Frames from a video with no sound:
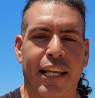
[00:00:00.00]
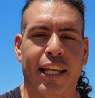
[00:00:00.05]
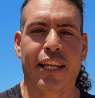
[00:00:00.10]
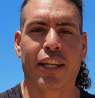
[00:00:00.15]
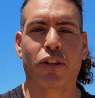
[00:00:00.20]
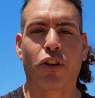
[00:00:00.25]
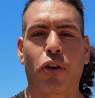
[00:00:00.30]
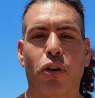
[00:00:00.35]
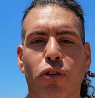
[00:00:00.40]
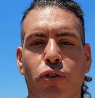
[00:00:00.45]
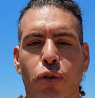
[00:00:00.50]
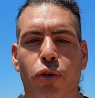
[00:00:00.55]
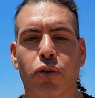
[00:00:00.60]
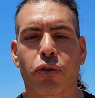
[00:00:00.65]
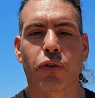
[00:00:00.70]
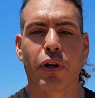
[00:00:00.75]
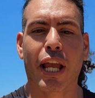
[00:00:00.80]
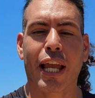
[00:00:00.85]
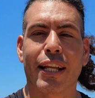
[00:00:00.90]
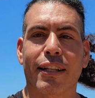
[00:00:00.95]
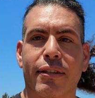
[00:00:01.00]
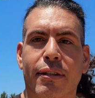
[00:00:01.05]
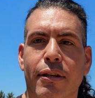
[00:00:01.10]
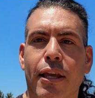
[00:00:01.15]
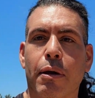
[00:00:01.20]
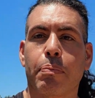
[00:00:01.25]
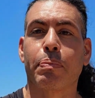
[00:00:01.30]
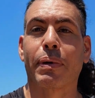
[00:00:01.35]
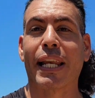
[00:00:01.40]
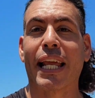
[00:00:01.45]
in order to create
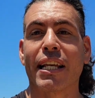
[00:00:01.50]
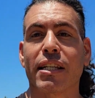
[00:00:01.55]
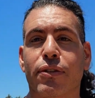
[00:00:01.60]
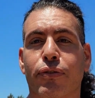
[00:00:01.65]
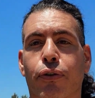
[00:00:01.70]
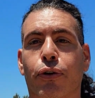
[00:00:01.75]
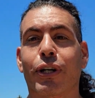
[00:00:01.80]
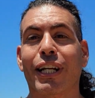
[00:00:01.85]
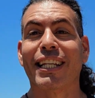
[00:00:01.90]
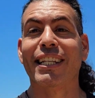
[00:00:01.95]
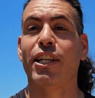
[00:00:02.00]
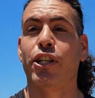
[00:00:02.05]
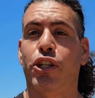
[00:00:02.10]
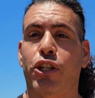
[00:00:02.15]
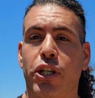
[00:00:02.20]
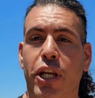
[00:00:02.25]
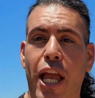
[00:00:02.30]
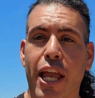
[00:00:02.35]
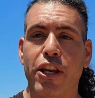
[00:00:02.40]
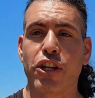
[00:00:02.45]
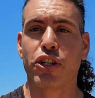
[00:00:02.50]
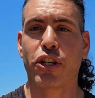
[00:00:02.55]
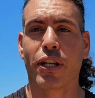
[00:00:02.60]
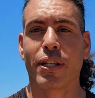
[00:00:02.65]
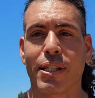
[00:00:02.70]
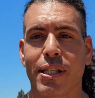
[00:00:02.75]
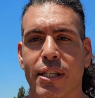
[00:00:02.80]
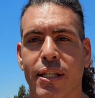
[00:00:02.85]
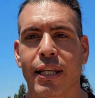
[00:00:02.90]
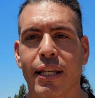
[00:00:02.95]
a place for
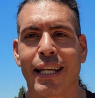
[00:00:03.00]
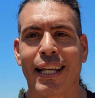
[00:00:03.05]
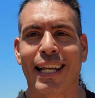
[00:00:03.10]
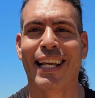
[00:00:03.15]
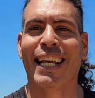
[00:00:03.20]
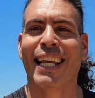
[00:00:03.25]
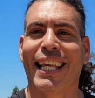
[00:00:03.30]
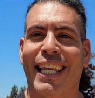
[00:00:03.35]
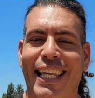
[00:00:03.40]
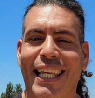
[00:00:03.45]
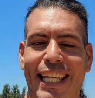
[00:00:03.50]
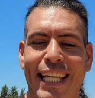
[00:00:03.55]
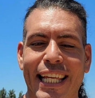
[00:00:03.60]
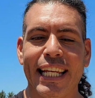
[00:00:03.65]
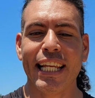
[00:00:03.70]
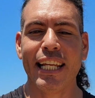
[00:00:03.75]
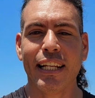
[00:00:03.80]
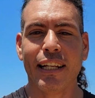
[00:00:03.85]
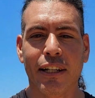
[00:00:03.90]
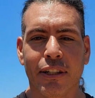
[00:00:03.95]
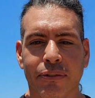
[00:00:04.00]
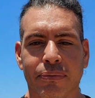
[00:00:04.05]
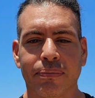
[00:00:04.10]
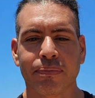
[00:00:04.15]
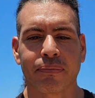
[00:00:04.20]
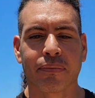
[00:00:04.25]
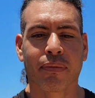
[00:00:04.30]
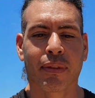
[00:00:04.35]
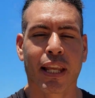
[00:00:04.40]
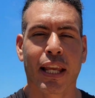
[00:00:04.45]
initiations, healing.
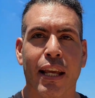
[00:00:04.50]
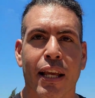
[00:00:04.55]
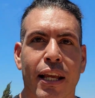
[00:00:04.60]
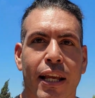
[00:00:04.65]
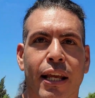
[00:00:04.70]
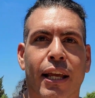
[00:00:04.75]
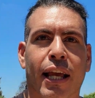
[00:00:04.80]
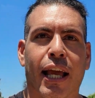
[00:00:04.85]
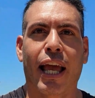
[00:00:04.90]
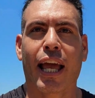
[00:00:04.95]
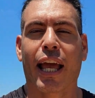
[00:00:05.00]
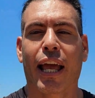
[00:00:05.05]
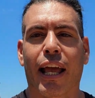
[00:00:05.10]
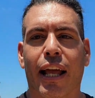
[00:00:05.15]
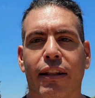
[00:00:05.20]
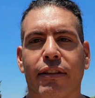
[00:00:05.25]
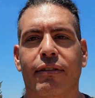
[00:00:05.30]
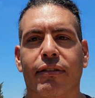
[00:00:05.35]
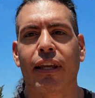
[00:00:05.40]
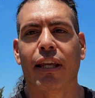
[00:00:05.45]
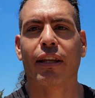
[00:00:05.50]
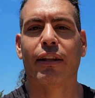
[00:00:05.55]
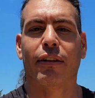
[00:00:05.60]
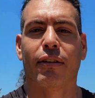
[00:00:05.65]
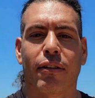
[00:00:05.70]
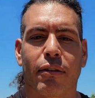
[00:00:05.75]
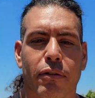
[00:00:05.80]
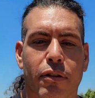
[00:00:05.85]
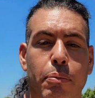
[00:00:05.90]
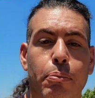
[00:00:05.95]
And
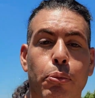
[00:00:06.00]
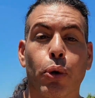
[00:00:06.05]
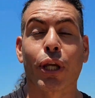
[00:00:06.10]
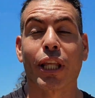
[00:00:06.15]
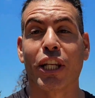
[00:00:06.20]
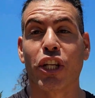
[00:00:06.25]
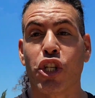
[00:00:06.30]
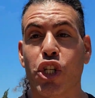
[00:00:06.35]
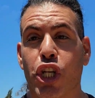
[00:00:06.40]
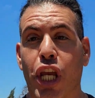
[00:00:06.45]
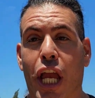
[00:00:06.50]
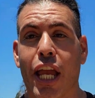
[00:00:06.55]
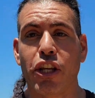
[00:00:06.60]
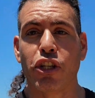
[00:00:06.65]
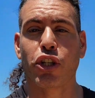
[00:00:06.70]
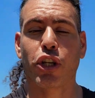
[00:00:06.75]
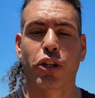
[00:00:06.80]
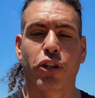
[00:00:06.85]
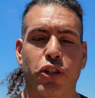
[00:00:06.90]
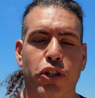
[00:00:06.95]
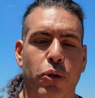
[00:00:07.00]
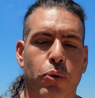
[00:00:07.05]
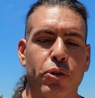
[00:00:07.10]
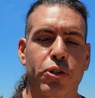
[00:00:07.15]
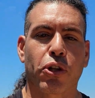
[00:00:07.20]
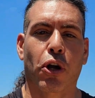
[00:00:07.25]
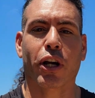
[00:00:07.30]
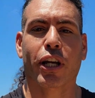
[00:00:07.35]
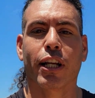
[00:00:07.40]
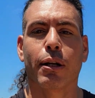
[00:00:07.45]
in the book Initiation, she
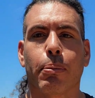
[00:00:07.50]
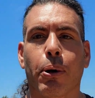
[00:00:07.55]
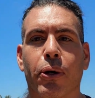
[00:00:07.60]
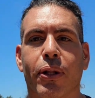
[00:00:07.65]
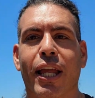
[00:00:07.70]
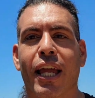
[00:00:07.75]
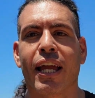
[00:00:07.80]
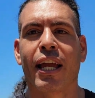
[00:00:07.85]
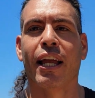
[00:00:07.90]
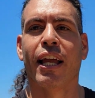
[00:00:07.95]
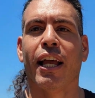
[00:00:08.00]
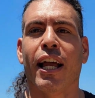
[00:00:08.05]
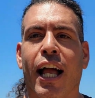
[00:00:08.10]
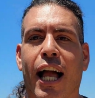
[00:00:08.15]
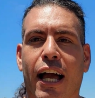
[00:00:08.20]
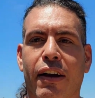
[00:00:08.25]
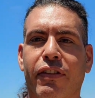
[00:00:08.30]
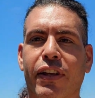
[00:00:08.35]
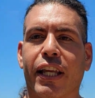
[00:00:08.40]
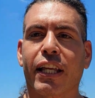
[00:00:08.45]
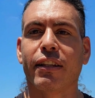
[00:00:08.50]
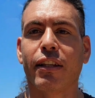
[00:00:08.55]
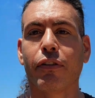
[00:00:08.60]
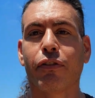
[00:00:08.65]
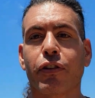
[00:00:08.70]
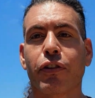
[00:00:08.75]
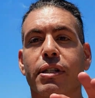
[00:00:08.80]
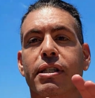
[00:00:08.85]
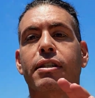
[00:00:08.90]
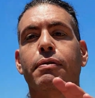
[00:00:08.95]
was talking about having a
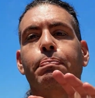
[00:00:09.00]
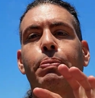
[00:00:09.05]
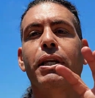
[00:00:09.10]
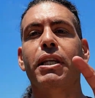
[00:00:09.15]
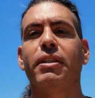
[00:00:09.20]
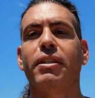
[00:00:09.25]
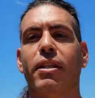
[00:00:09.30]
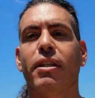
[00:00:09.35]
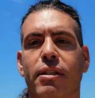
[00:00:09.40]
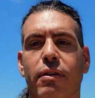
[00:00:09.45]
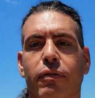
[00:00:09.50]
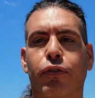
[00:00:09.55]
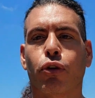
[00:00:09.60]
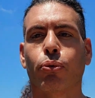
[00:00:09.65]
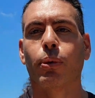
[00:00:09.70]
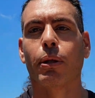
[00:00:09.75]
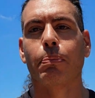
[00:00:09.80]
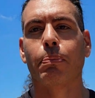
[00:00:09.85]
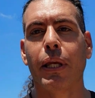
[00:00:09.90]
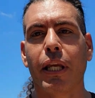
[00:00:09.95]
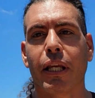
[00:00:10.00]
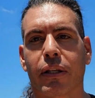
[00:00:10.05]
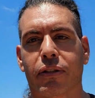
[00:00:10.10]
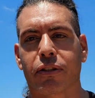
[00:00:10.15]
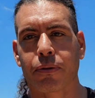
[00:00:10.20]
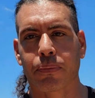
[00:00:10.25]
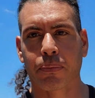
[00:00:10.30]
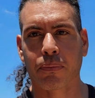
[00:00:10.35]
different species of human beings,